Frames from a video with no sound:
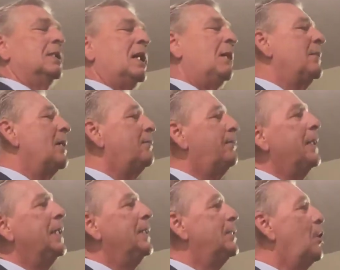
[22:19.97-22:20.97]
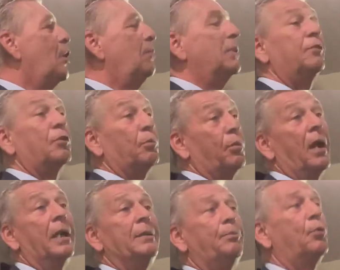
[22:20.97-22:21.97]
I'm not feeding the homeless for
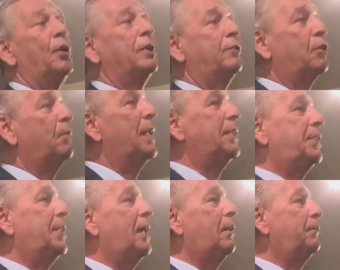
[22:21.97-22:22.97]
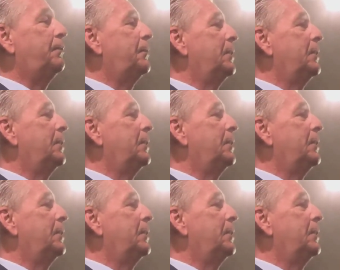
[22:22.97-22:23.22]
brownie points for myself.